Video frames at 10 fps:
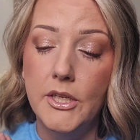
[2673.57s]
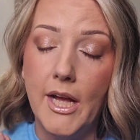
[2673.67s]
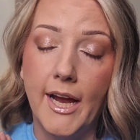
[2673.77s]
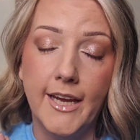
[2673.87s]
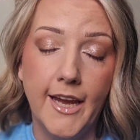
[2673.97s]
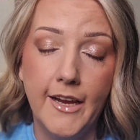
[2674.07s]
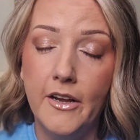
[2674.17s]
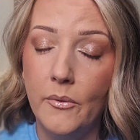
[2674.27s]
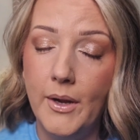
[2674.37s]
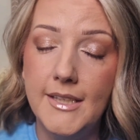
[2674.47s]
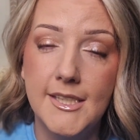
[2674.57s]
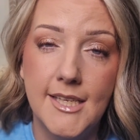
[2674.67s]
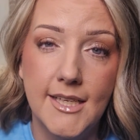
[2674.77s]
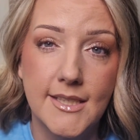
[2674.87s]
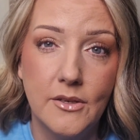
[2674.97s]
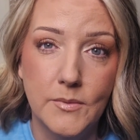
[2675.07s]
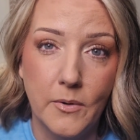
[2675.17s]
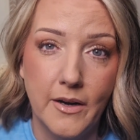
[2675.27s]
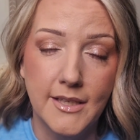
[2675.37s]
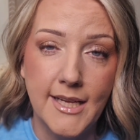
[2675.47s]
I cannot wait to test those
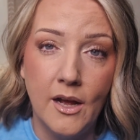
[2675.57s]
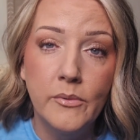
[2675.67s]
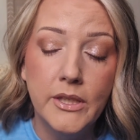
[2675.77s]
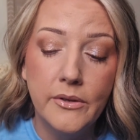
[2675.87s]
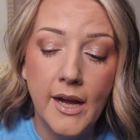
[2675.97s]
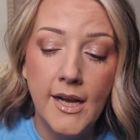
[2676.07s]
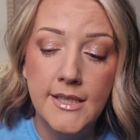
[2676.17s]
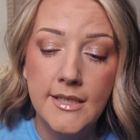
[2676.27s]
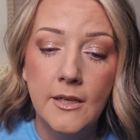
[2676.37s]
products out with you guys.